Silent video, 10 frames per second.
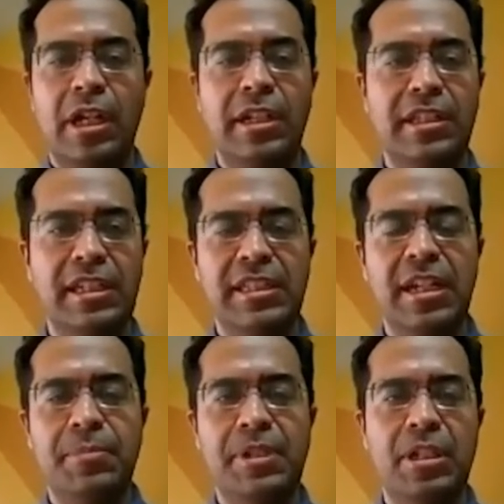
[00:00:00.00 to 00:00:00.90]
Another
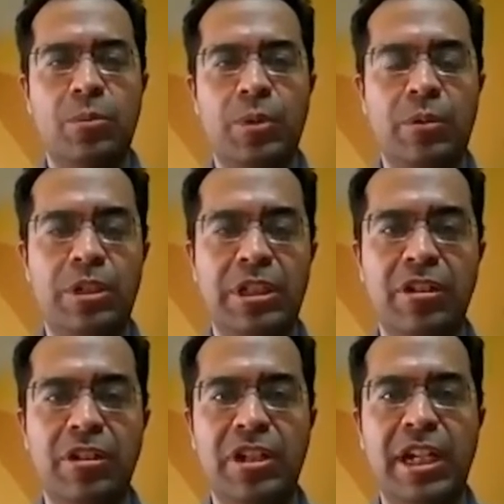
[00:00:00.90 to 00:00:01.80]
example that we are
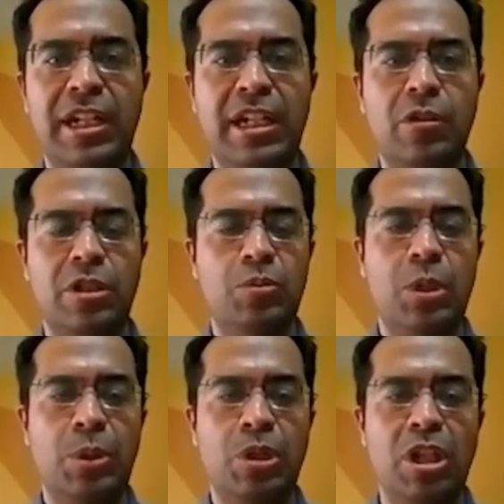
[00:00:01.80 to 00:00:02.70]
working on right now is
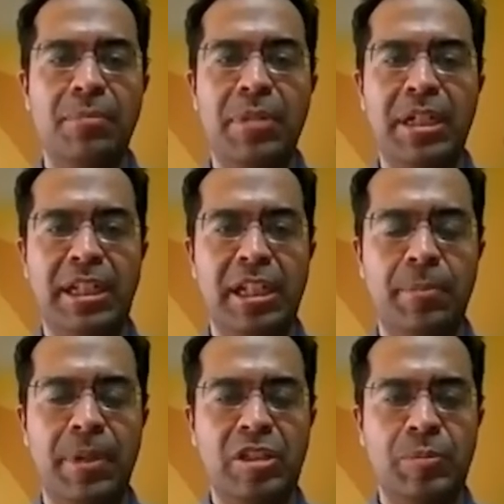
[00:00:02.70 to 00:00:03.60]
what we call the material
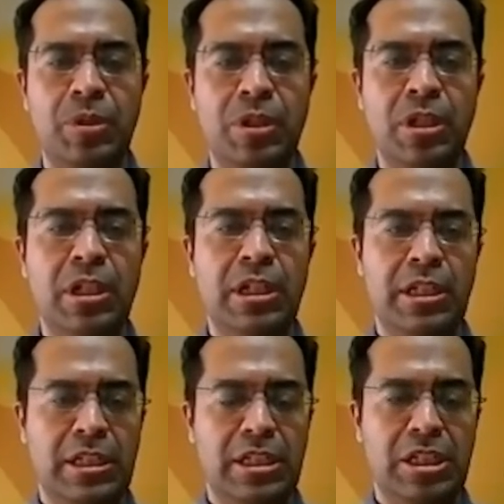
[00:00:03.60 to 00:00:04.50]
passport.
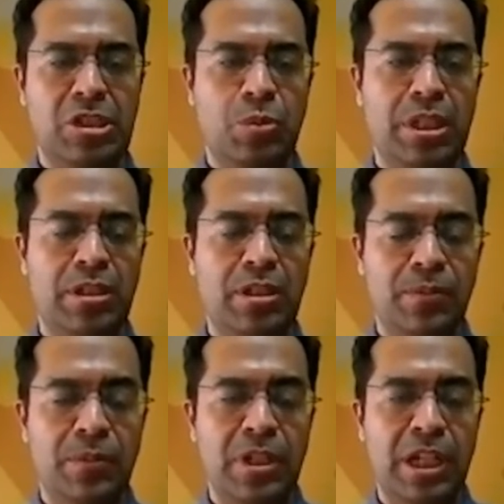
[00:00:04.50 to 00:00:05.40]
This is with
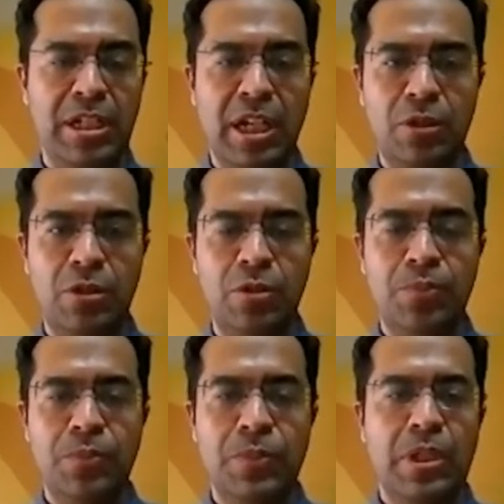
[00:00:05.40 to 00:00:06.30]
Hindalco,
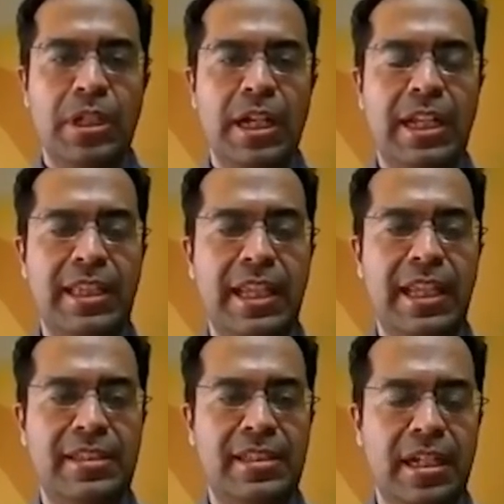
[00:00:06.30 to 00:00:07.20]
and
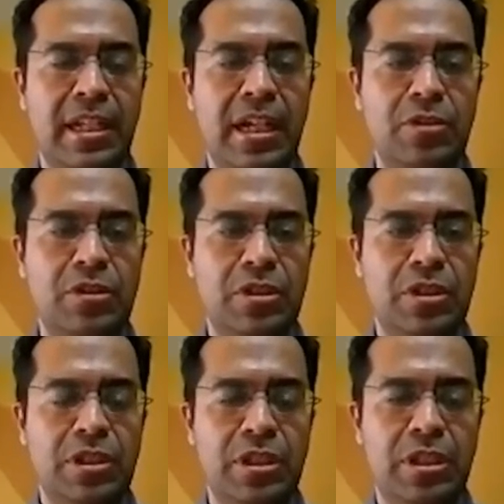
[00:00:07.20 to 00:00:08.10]
this allows
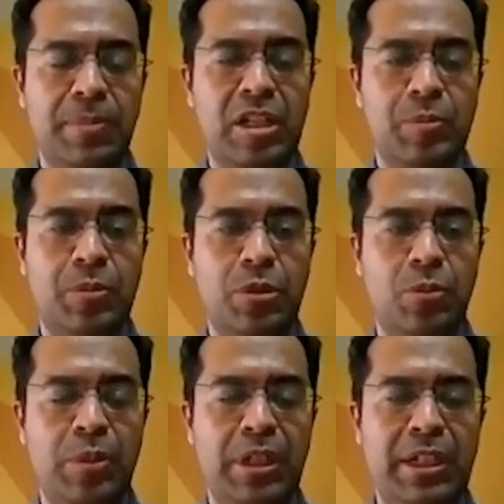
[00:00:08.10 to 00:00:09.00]
the passport
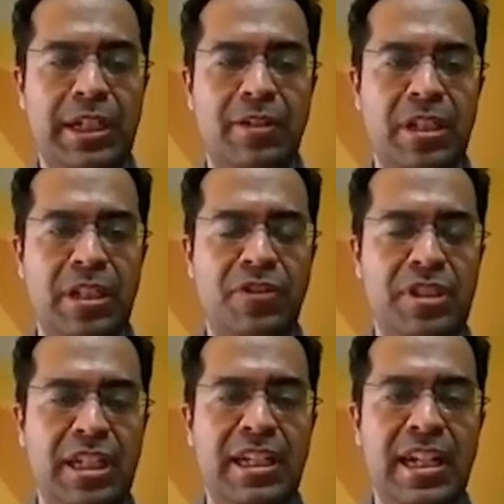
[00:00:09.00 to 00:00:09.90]
to be created where the
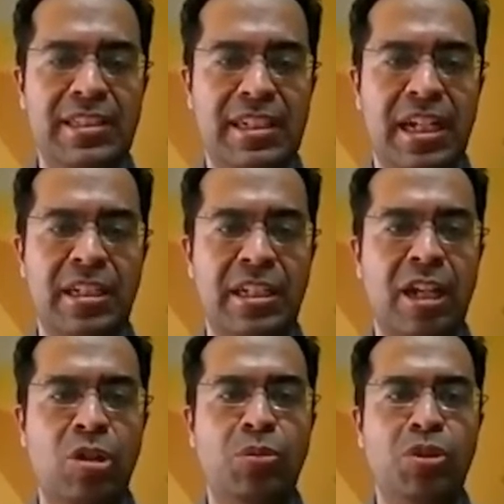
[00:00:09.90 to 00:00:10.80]
physical asset are the
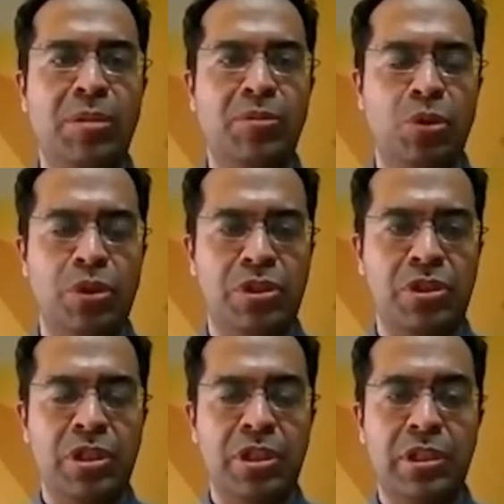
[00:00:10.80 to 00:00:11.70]
aluminum
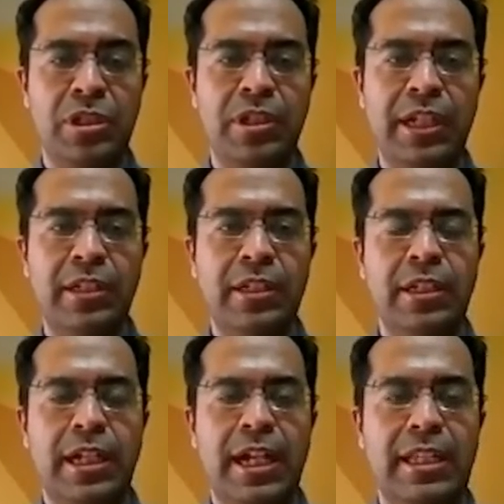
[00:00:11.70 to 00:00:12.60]
rolls, right?
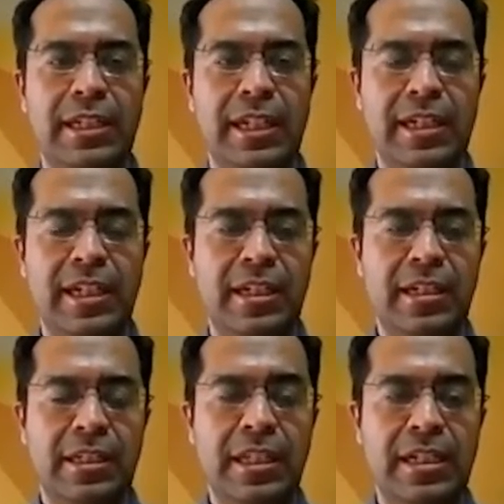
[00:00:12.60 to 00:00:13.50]
And the data
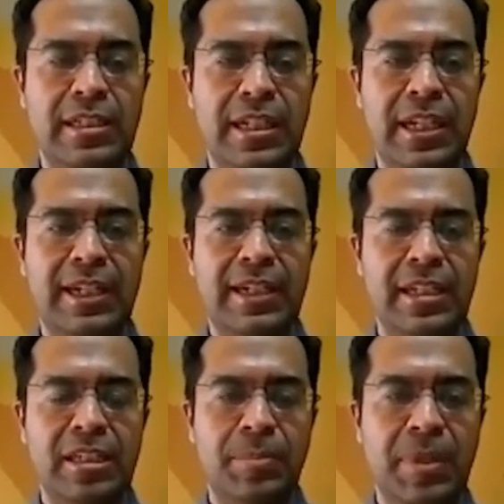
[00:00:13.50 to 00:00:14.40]
that is
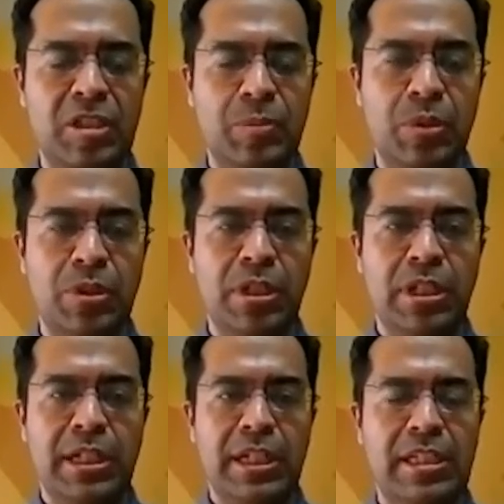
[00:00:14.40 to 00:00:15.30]
collected in the passport
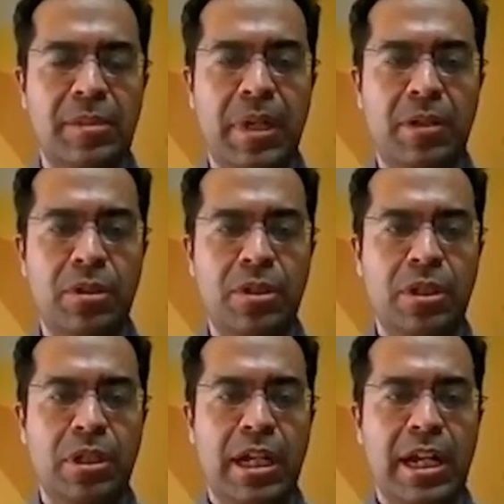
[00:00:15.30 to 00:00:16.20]
is about,
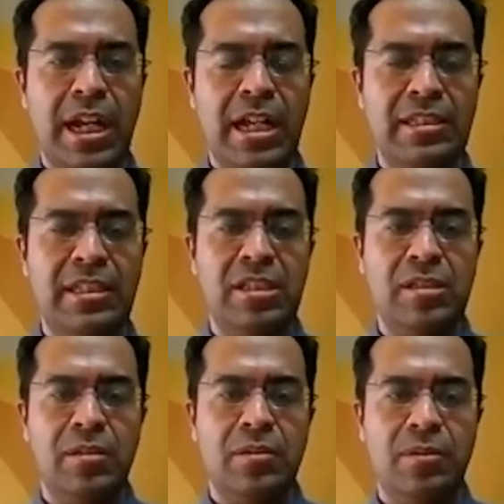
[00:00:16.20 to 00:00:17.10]
as
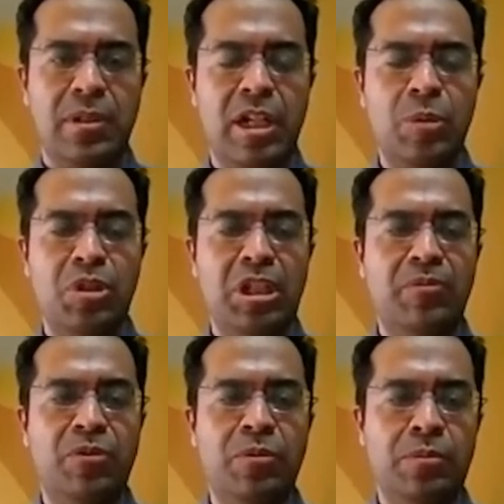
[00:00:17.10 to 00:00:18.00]
this
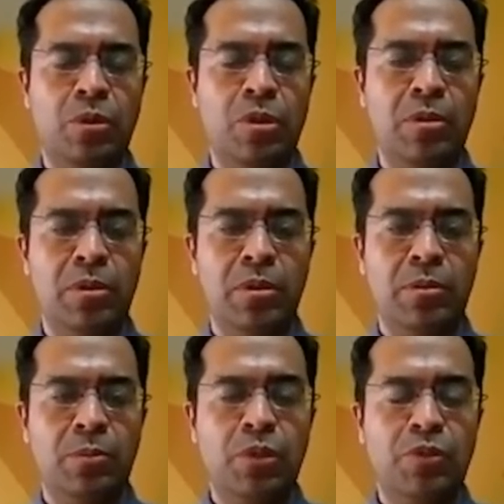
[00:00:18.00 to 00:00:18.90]
aluminum roll
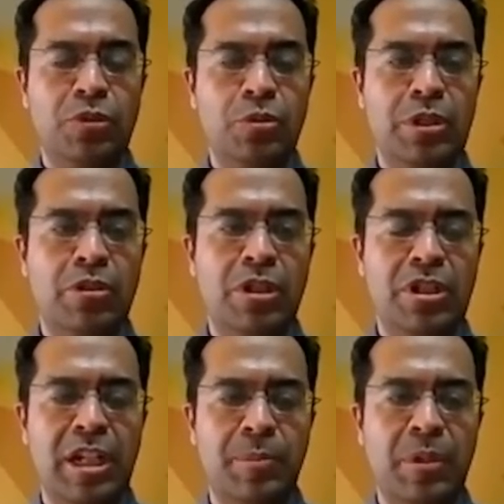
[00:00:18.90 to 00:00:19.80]
moves through a
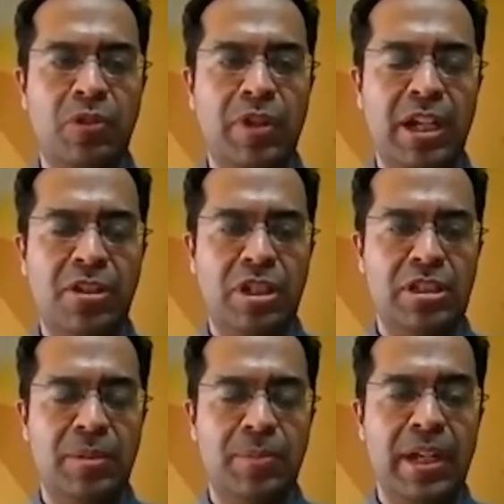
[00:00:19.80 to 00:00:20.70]
contract manufacturing
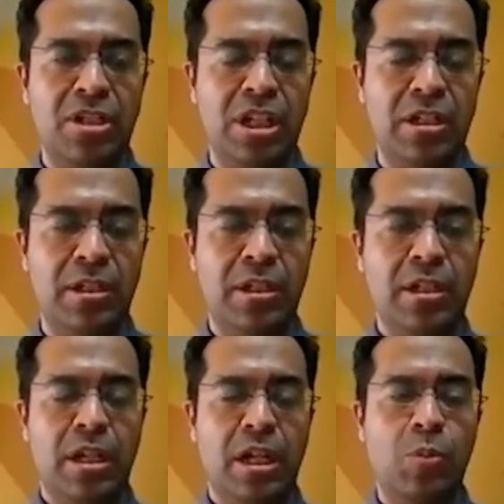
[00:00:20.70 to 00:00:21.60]
supply chain,
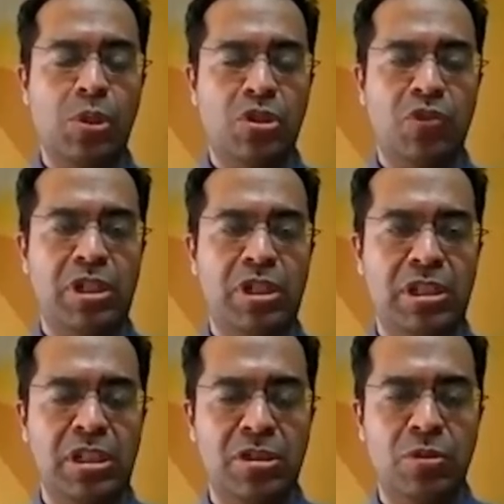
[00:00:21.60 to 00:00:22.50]
how much of it is
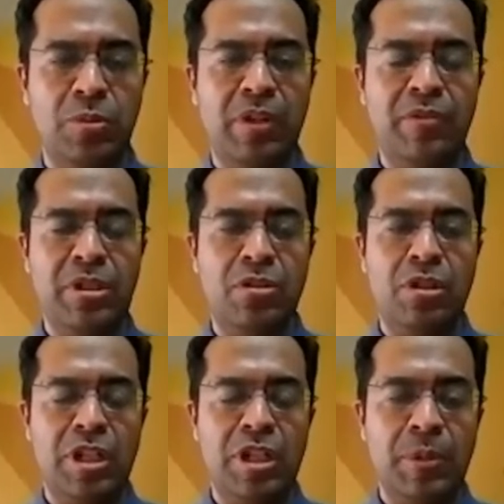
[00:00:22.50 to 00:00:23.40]
consumed by which
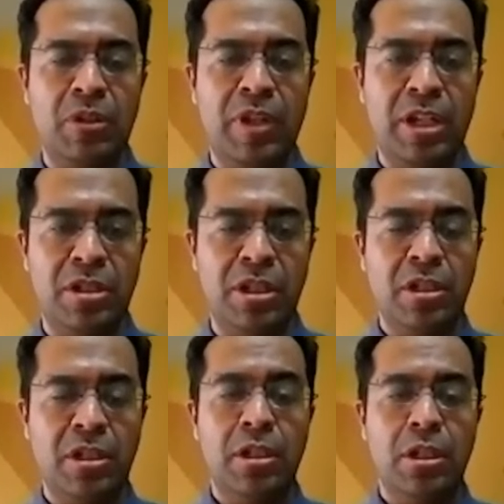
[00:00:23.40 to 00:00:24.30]
contract manufacturer,
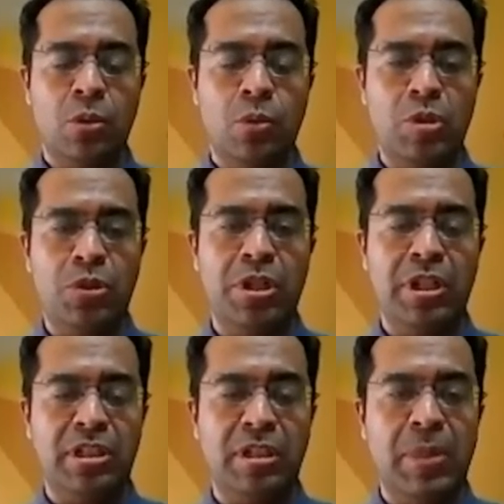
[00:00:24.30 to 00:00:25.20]
which
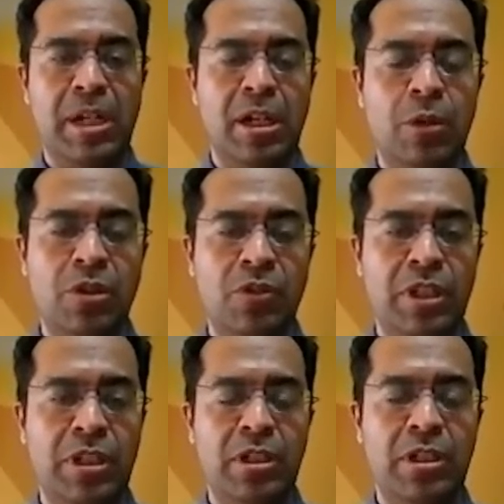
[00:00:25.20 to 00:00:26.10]
products are built out of
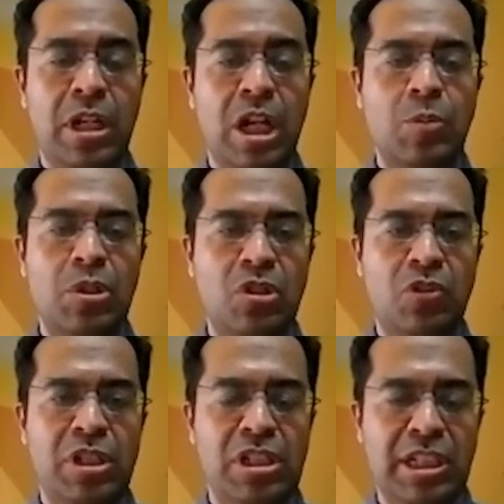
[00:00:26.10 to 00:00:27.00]
it, how much
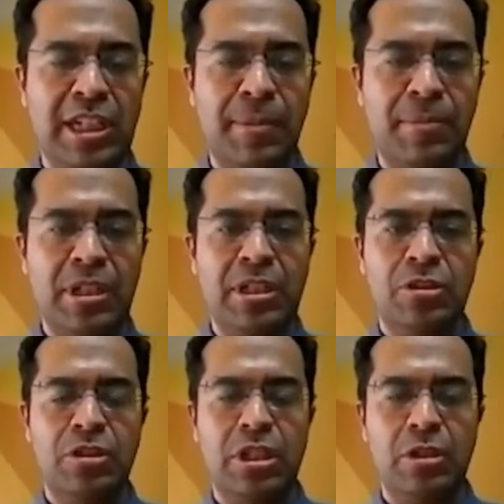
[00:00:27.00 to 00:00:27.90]
of it is scrapped,
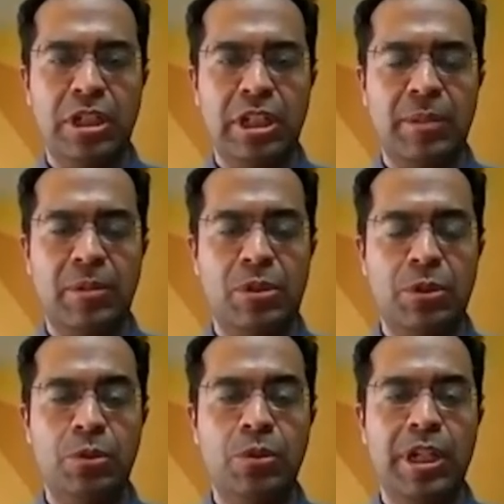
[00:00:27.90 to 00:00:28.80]
so that you are able to
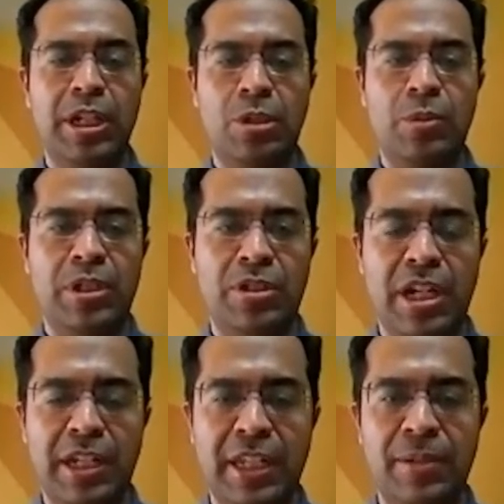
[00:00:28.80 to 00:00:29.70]
do end-to-end
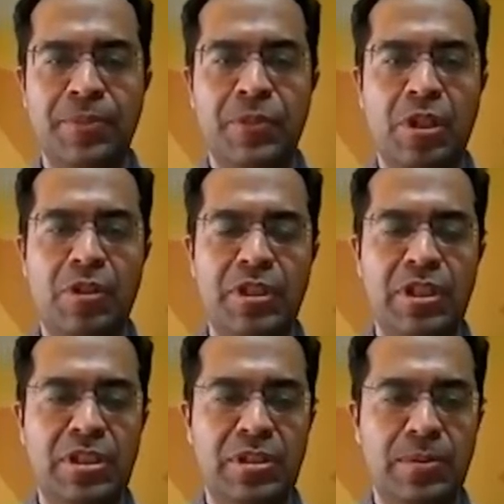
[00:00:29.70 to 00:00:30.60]
tracking of
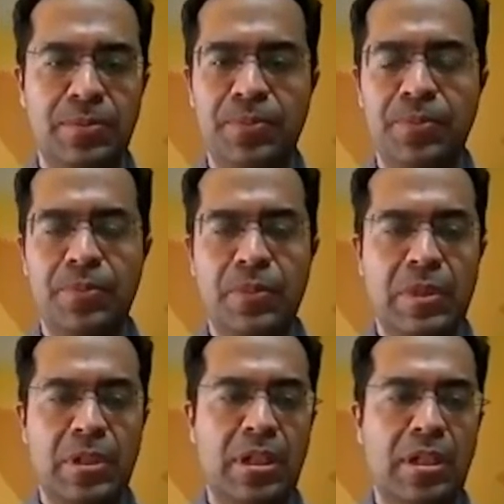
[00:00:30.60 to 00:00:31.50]
this
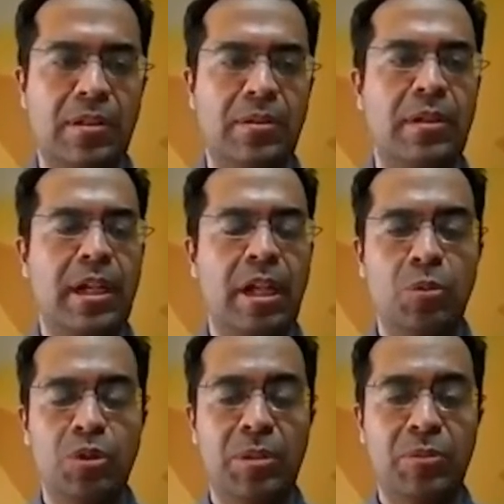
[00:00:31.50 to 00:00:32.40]

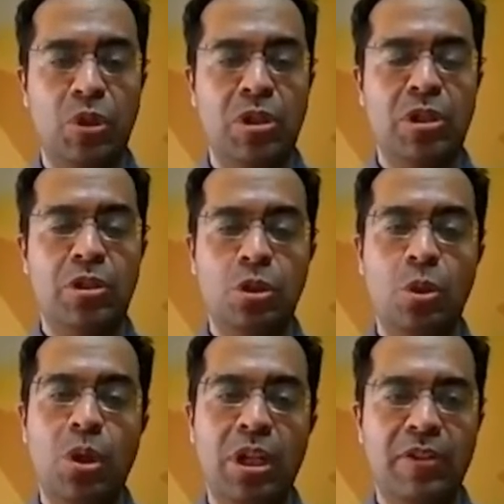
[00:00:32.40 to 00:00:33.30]
aluminum roll to
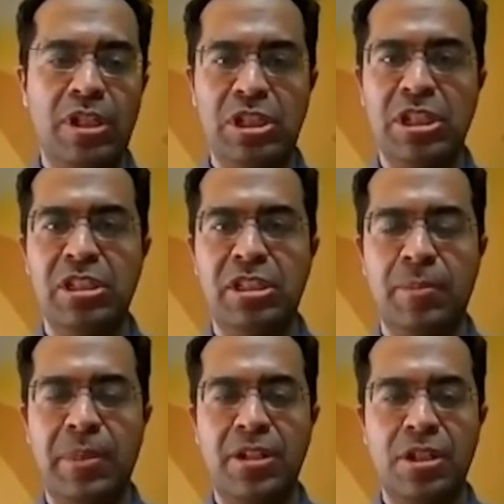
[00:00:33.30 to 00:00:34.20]
avoid wastage in the
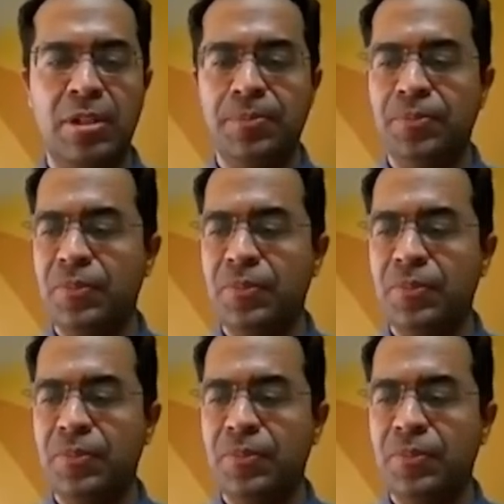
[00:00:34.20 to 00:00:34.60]
supply chain.